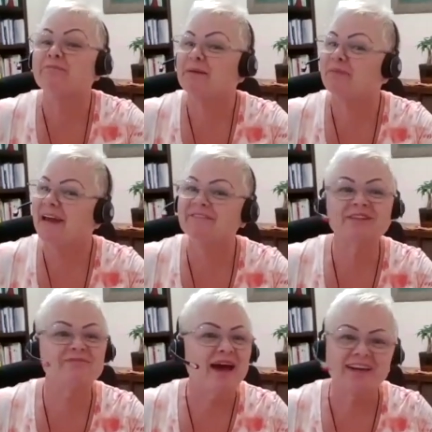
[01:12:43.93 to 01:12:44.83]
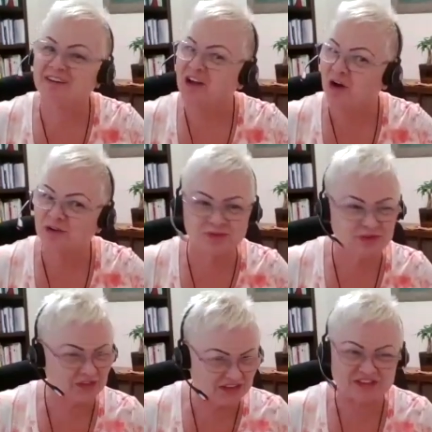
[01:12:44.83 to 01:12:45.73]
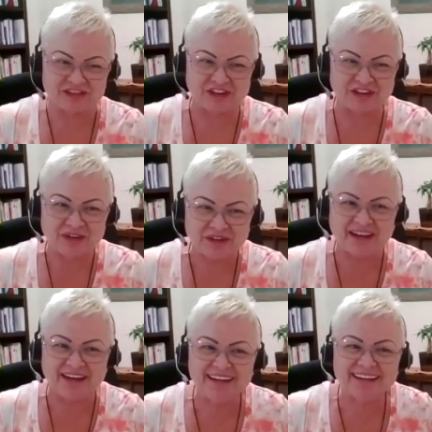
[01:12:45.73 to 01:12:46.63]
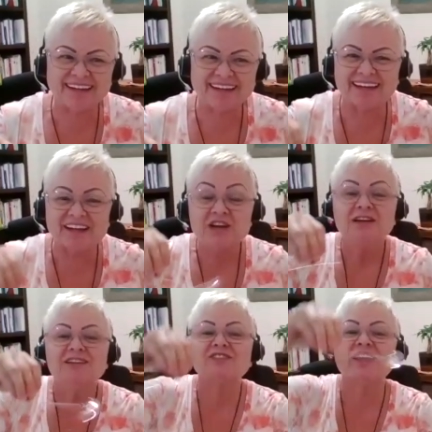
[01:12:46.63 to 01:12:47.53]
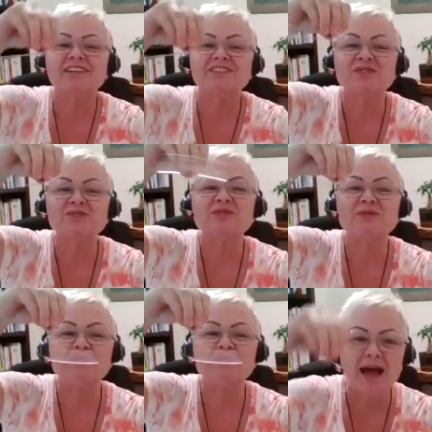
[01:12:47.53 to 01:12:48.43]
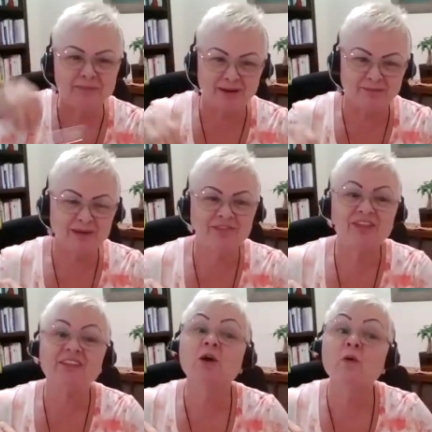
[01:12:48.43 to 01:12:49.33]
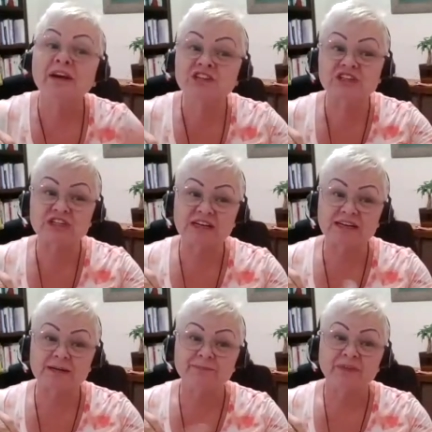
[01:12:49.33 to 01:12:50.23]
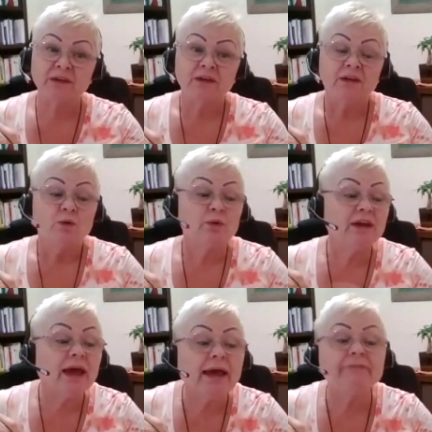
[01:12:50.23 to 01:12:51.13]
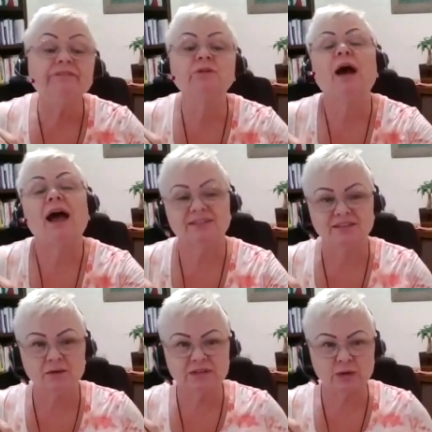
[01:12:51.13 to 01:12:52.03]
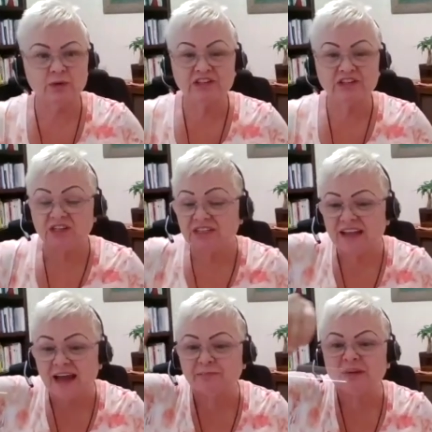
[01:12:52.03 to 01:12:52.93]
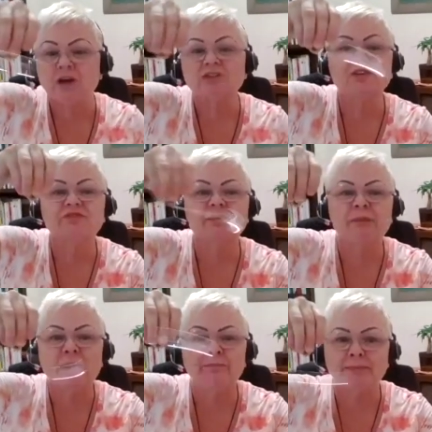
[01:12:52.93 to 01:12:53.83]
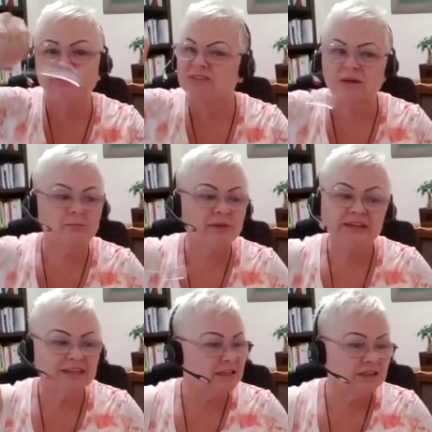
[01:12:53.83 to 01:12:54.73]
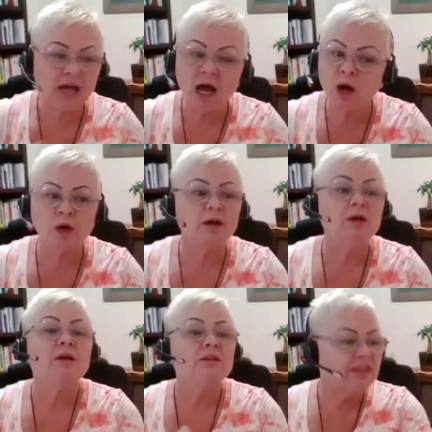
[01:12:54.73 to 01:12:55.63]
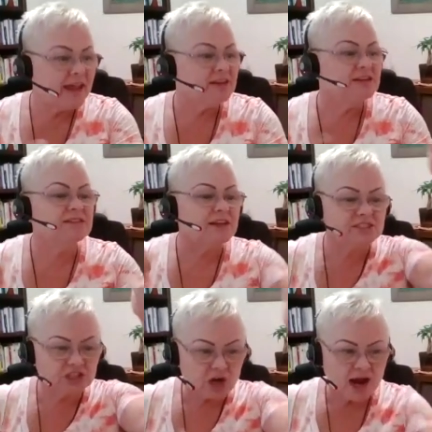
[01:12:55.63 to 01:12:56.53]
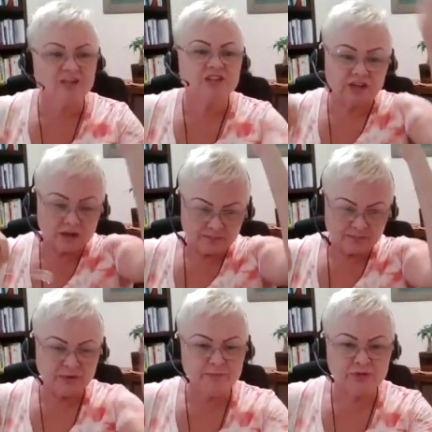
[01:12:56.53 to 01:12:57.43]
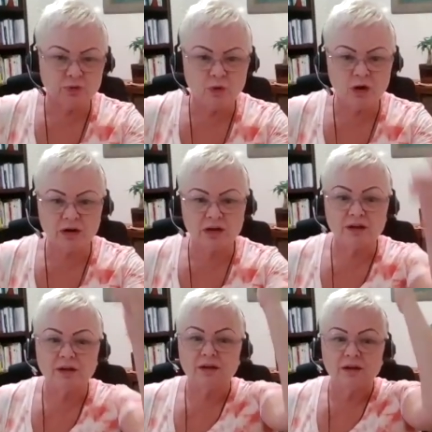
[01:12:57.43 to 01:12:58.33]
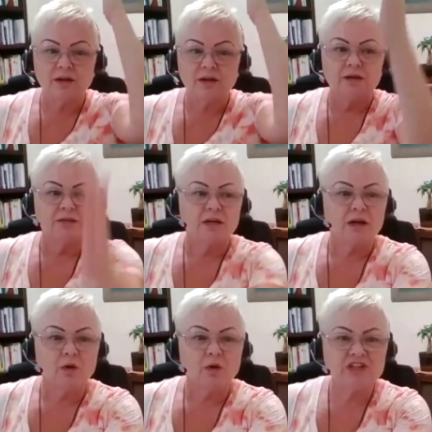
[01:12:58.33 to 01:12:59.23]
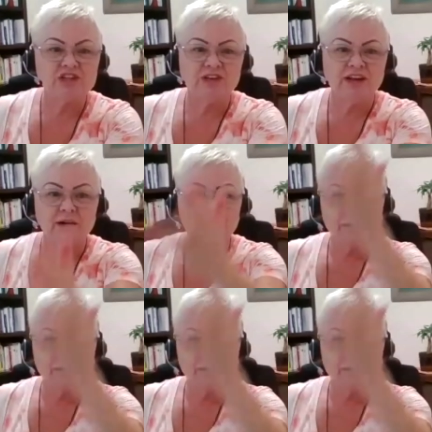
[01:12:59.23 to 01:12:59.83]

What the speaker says: up, everybody knows what is it, okay? So let's go do map up, and then questionnaire. We have to ask those questions. It's not because of the map up is complete. No, there is the structure, prep to work, questionnaire,